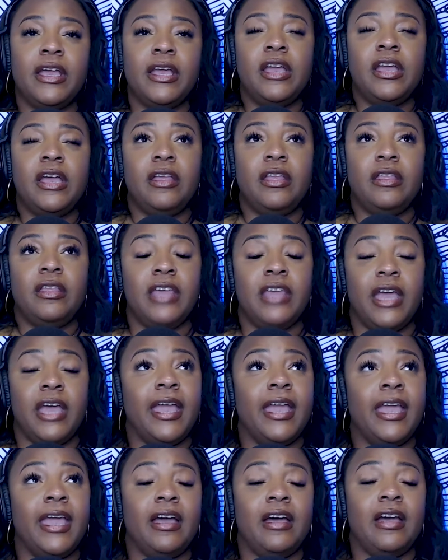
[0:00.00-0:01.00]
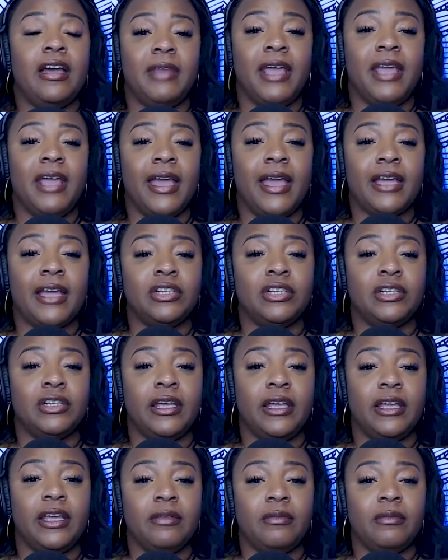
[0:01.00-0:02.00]
They
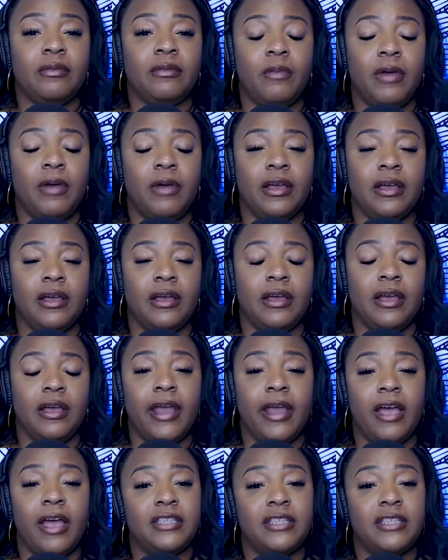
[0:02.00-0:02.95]
actually announced